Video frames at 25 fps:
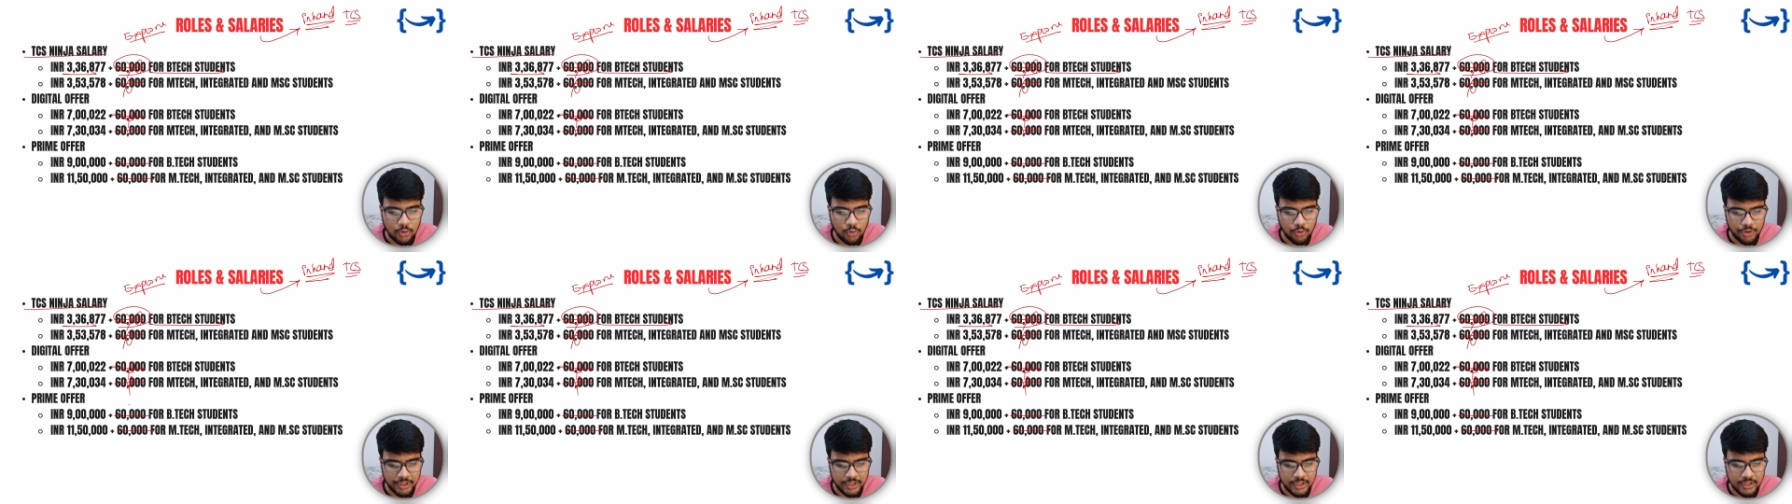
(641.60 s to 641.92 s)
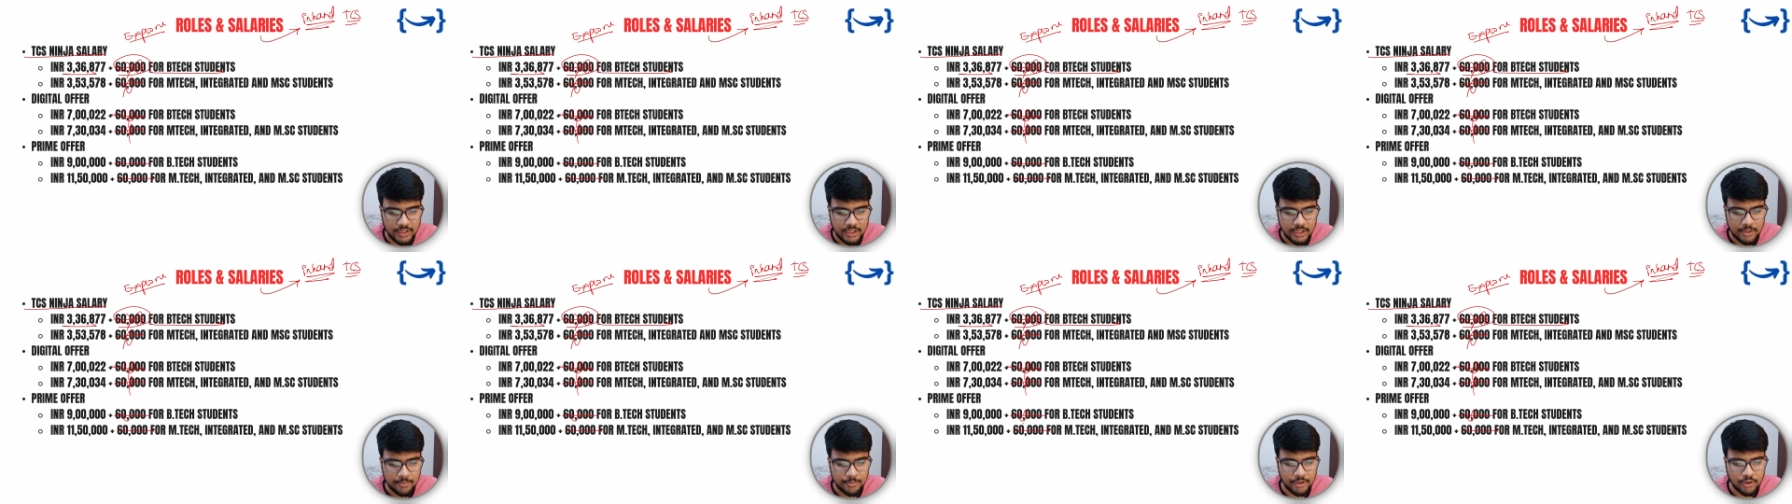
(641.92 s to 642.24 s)

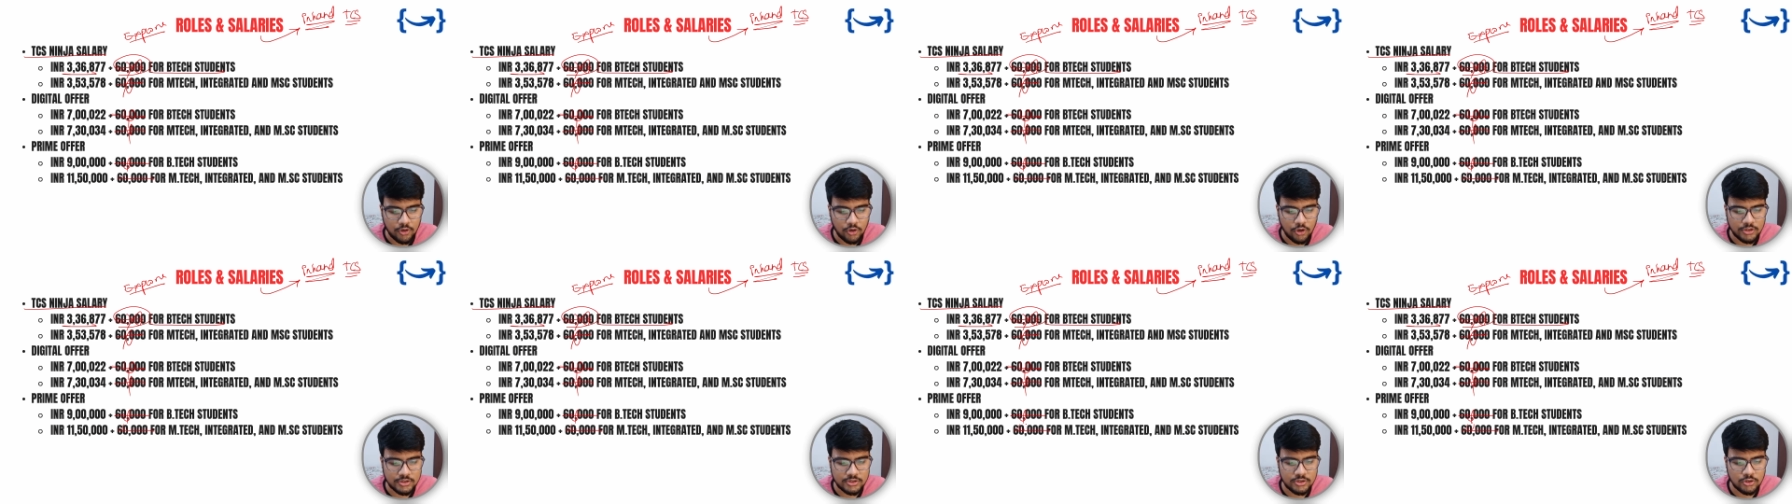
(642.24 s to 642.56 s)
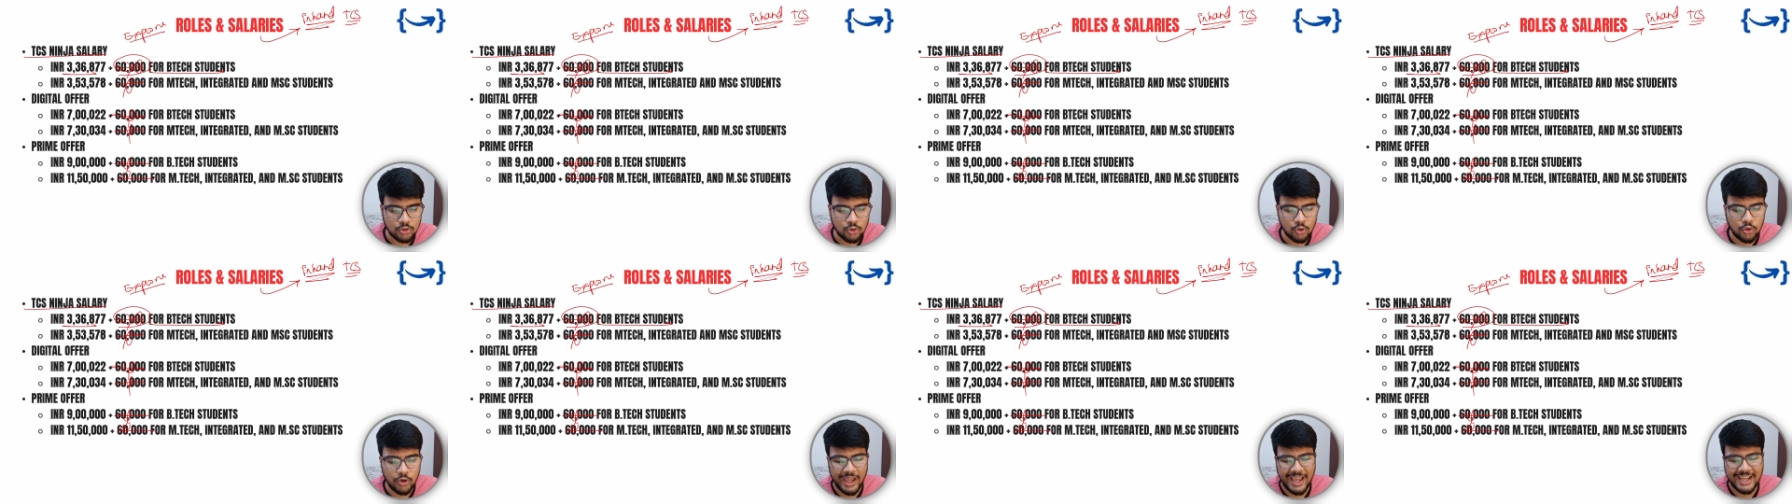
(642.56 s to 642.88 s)
Okay, because
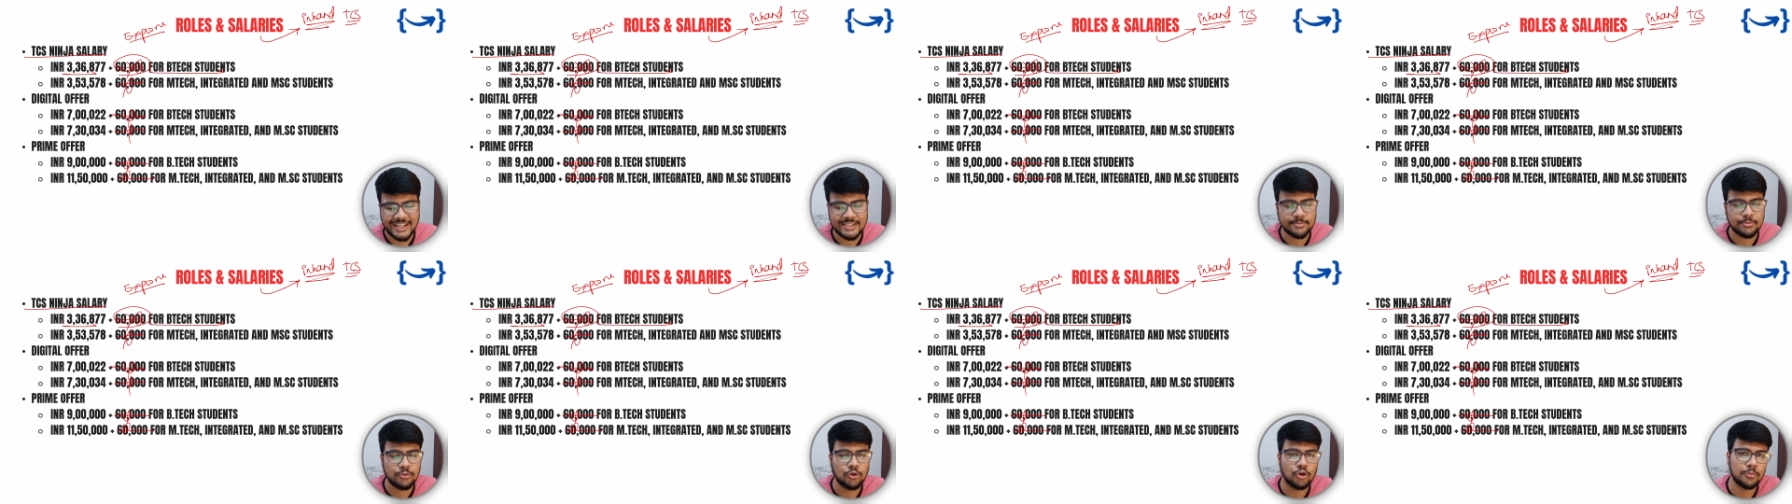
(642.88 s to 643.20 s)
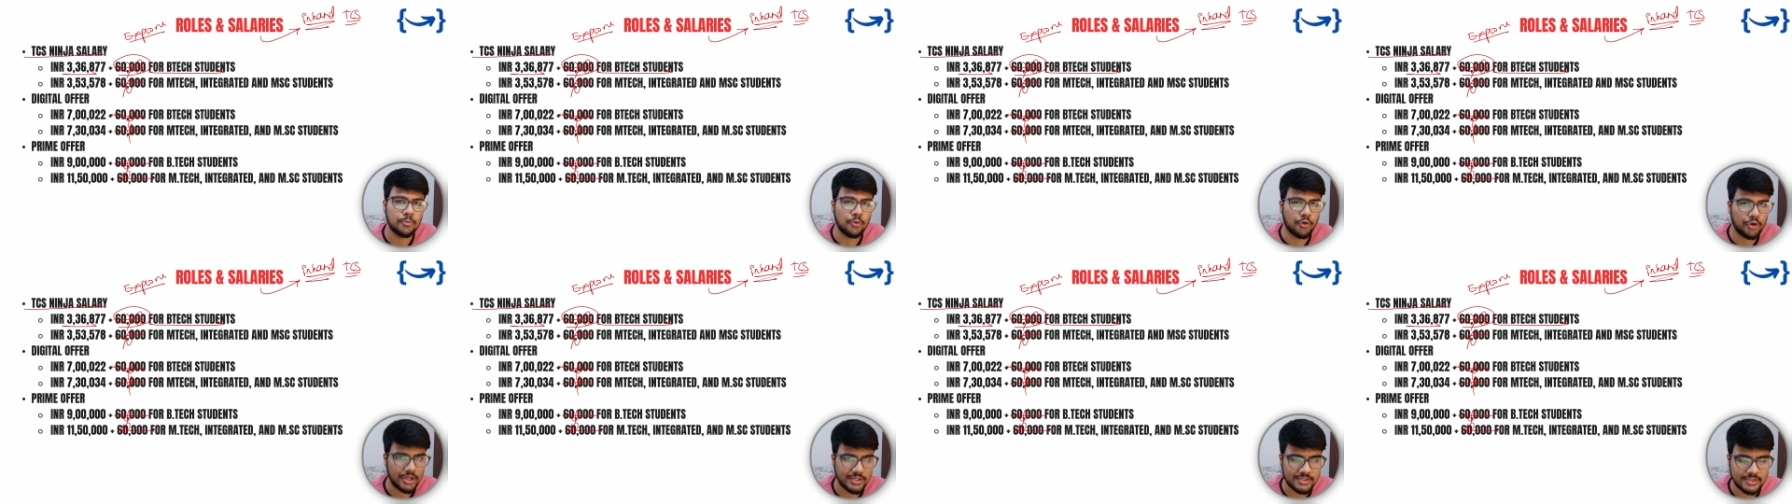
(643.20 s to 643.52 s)
no
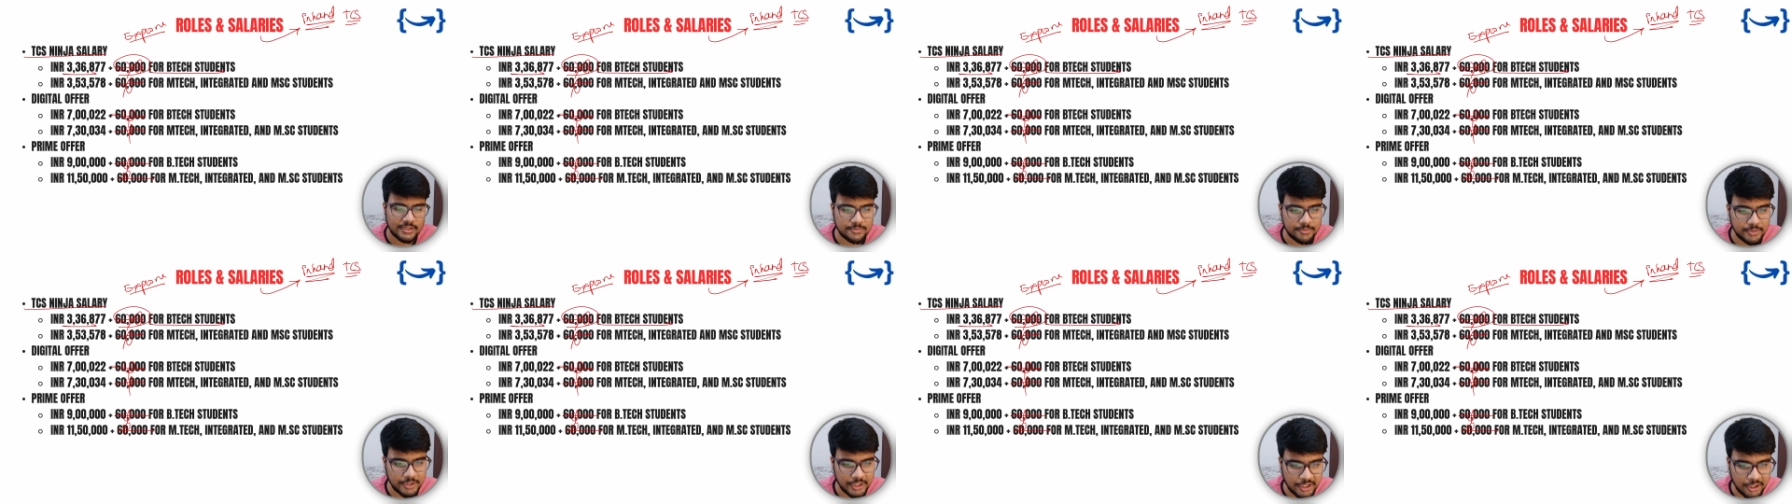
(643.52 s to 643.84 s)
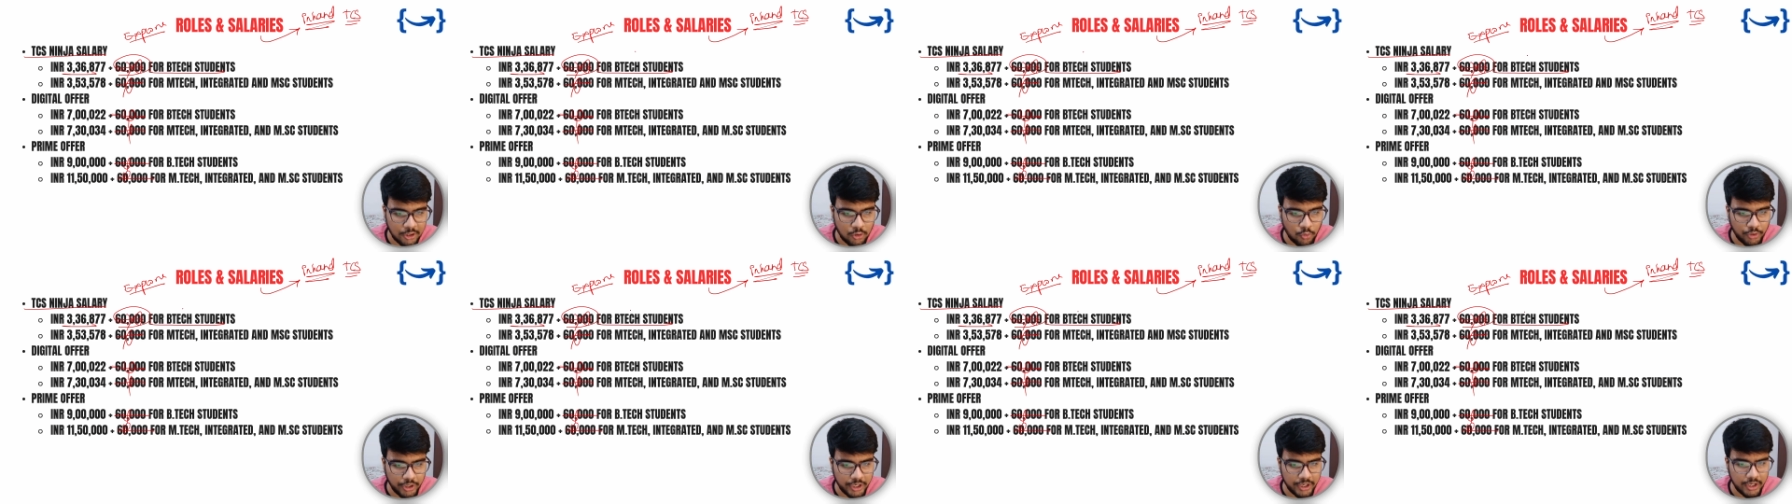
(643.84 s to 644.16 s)
Explore bonus has been
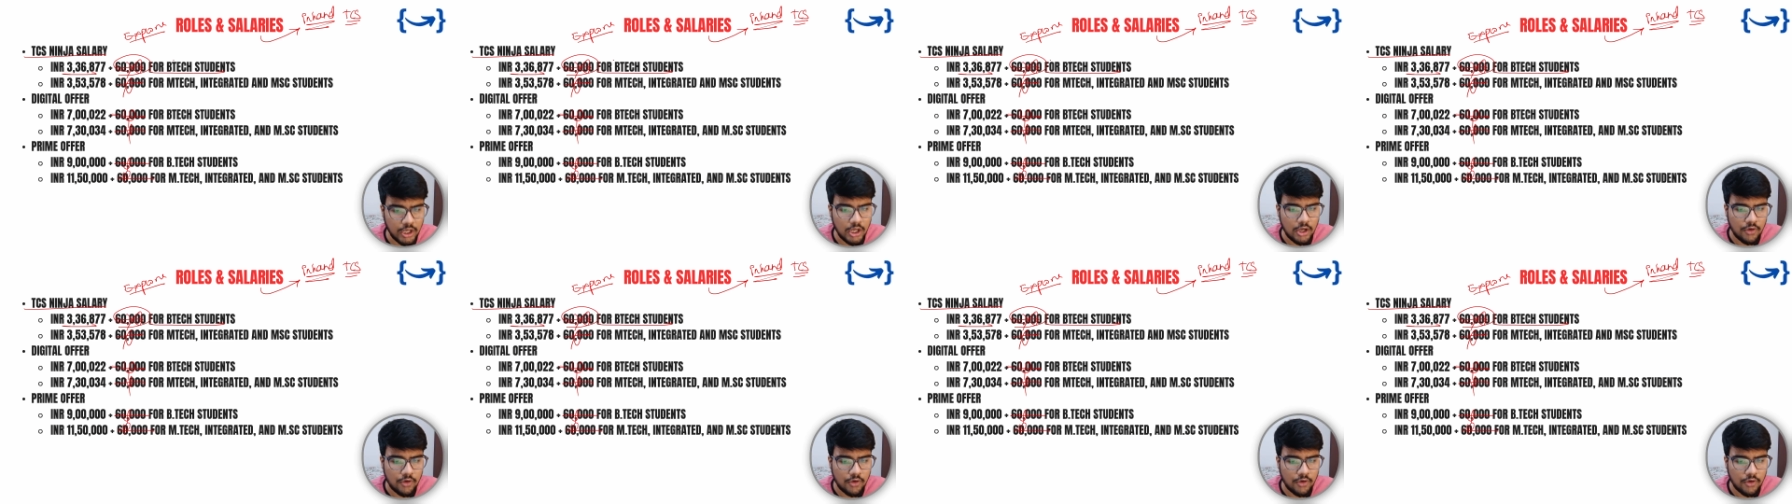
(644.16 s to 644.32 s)
included.